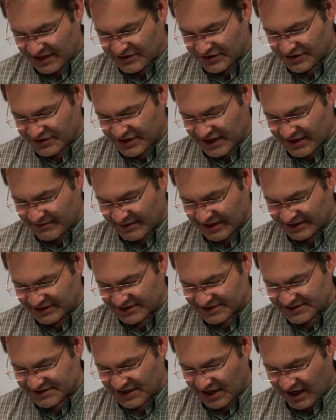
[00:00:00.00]
that they may
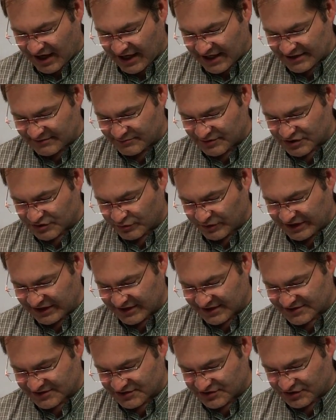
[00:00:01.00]
decide between
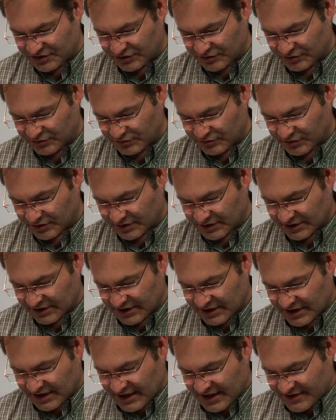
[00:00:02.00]
us two.
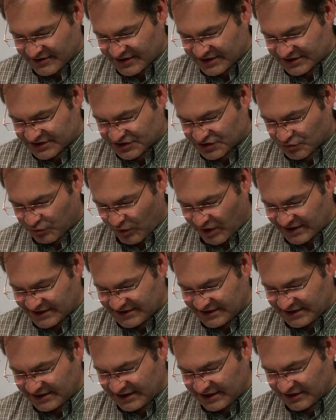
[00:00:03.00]
These
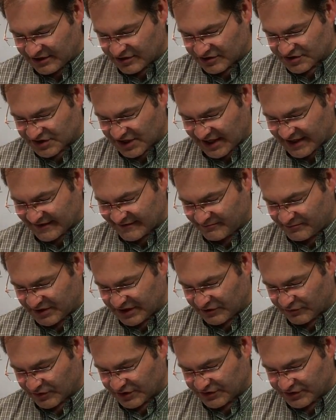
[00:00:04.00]
20 years I have
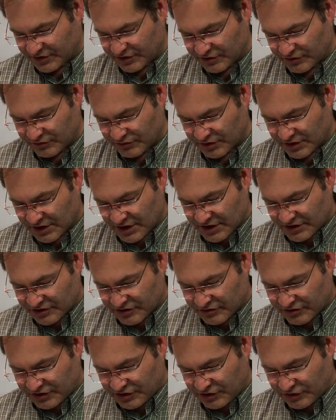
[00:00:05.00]
been with you.
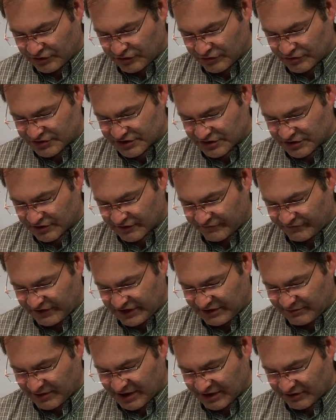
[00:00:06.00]
Your ewes and your
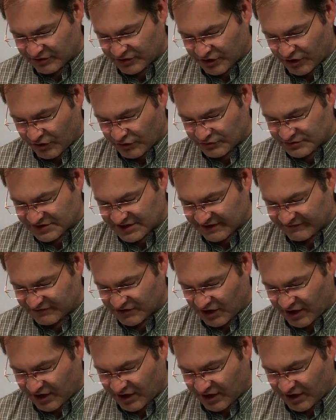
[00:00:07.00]
female goats have